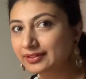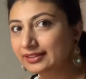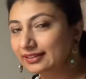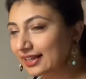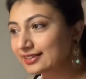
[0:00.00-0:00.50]

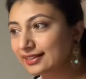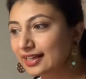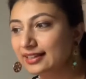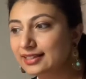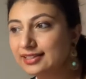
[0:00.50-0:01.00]
that's the
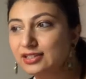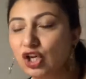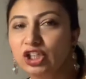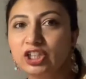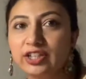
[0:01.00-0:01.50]
thing, this is
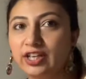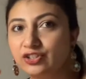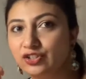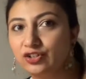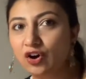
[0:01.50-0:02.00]
not a connection